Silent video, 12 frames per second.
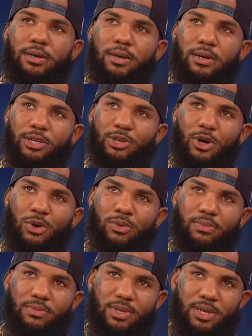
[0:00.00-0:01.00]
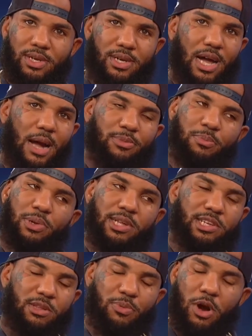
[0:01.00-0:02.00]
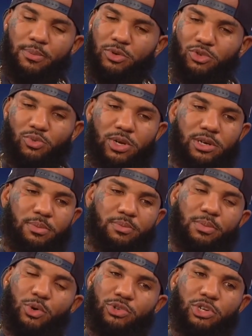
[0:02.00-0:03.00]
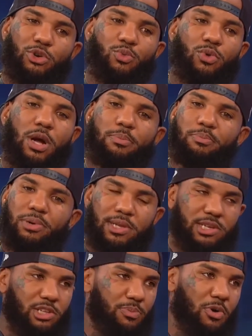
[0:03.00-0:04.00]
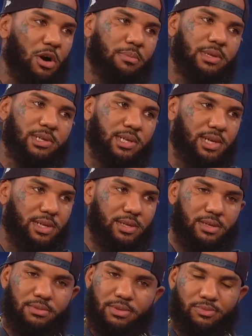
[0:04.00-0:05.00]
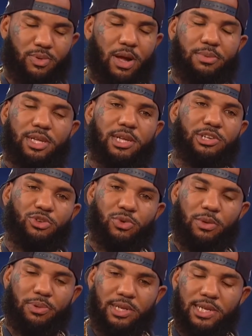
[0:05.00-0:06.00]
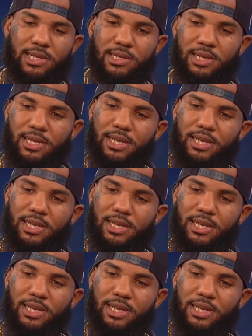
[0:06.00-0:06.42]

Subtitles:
the Compton Police Department was one of the most corrupt police departments in probably the history of policing.